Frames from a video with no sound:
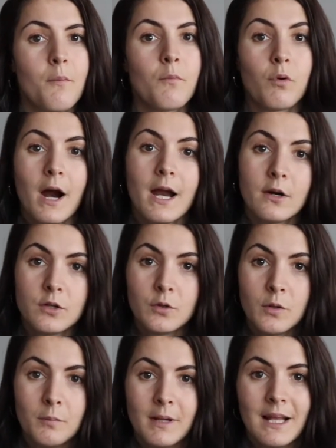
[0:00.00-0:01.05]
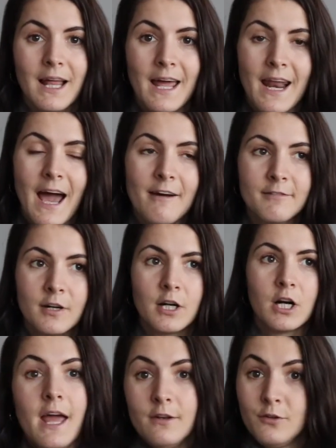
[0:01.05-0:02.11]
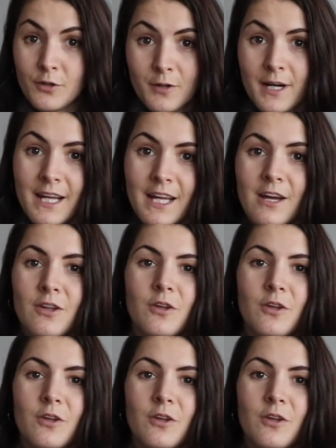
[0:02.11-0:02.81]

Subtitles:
prior to a meal and after and during,